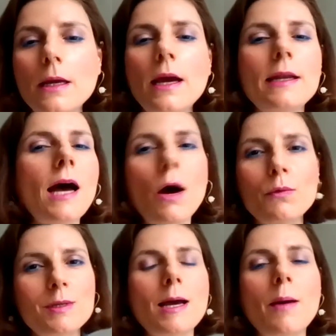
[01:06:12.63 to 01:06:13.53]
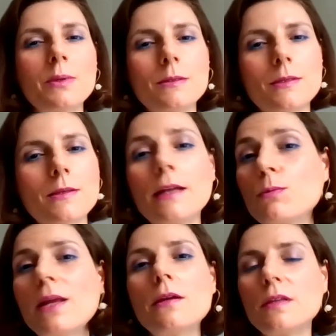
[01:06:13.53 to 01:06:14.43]
and how this happens and
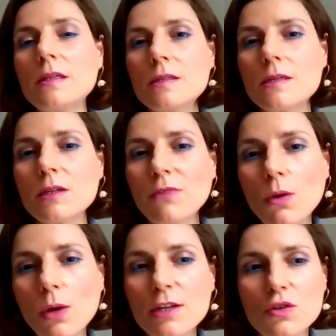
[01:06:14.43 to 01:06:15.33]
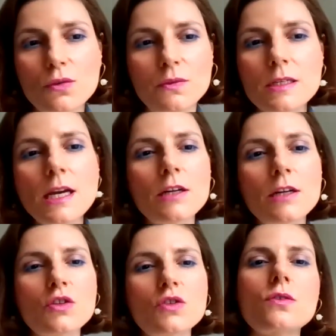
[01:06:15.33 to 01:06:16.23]
whether this is in violation of the
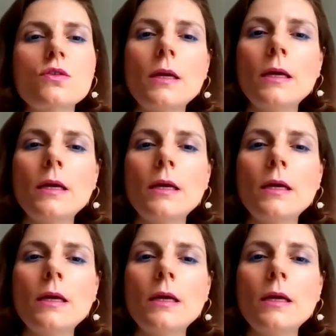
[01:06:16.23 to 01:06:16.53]
sanctions.